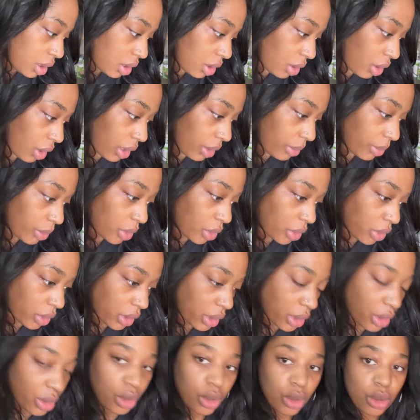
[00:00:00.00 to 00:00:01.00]
So I'm
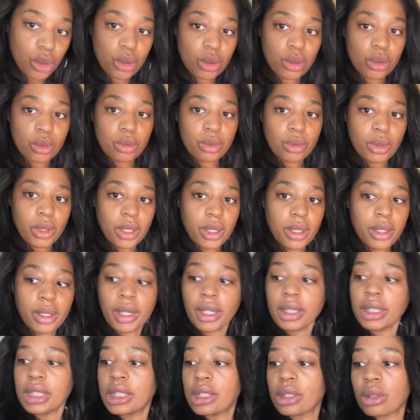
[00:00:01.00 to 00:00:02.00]
going to,
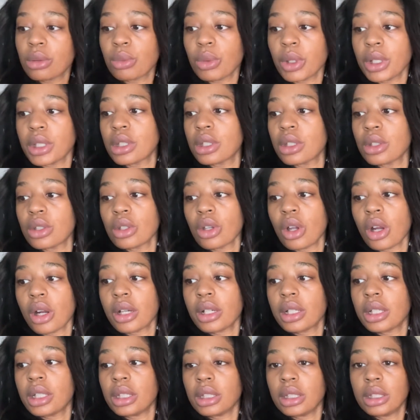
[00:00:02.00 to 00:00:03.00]
I need to run to
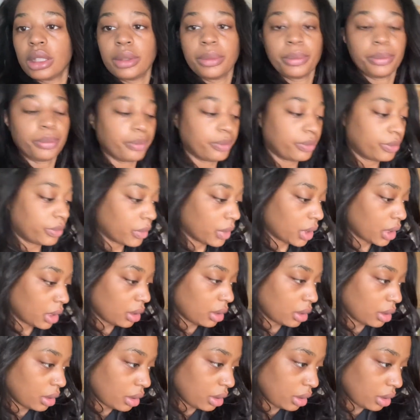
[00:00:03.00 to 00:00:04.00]
Target.
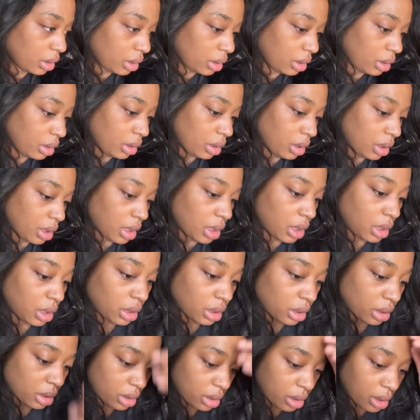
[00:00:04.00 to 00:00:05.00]

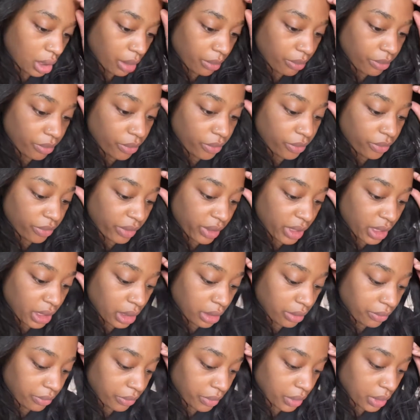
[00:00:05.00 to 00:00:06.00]
And I'm
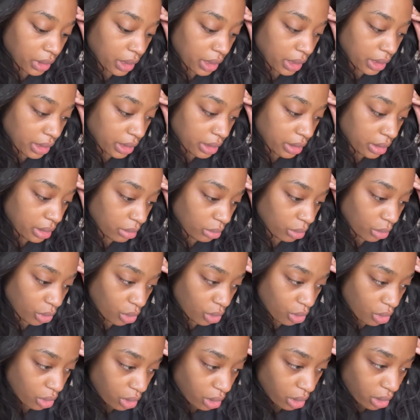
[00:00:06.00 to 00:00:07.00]
fiending for like some
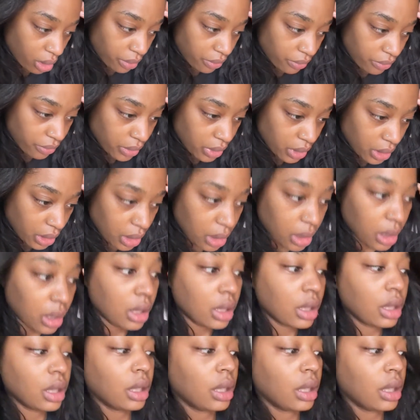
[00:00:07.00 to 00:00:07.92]
coffee.